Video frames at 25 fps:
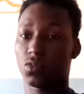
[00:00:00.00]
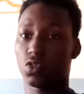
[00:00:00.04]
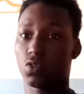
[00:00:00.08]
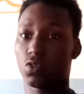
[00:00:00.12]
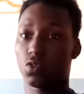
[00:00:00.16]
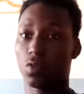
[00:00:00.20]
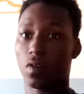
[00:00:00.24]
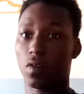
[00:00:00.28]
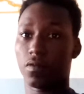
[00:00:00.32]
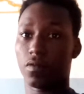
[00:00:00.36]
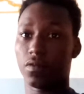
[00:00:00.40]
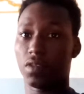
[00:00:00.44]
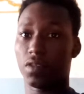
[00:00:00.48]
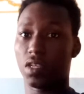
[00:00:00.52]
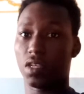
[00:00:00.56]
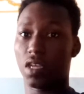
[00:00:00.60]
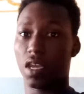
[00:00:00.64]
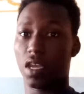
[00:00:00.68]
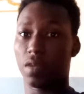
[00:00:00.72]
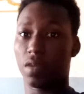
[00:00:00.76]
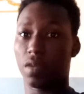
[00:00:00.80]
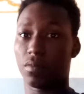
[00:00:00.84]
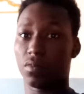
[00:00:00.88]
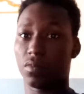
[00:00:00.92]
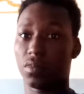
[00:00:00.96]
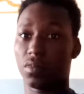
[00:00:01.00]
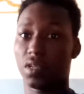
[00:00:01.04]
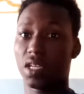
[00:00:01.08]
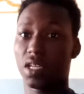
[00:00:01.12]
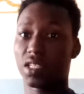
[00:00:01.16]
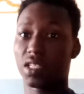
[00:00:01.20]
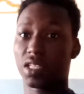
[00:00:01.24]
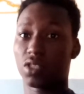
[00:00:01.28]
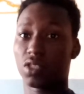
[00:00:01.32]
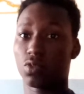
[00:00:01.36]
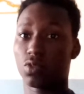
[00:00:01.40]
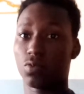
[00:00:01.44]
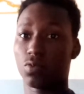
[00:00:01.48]
2
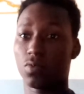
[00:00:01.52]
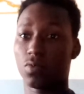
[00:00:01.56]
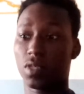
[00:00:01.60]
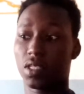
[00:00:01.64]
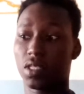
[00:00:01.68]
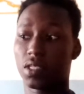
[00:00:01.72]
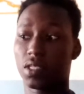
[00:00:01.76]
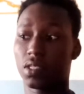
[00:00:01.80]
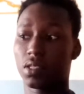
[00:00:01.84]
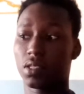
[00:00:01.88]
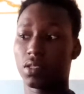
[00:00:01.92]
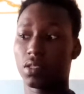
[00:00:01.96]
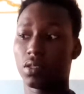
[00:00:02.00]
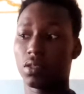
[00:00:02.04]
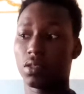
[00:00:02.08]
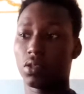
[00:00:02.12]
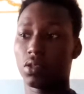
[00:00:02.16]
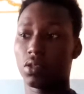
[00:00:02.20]
weeks,